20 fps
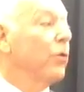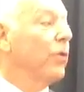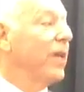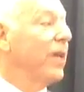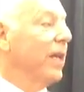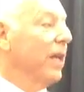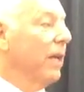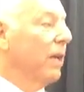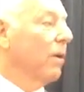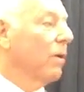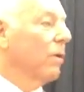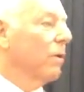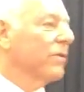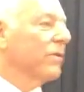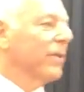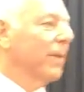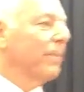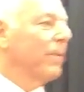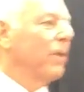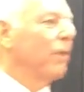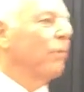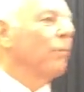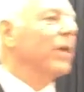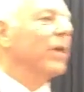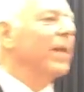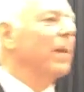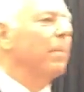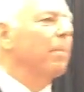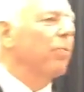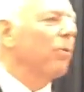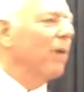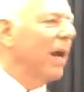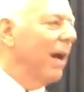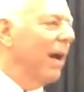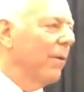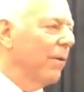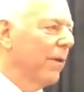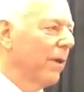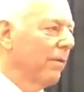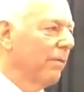unique, or something you're really
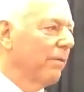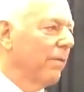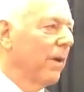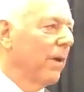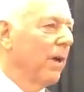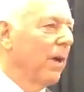proud of,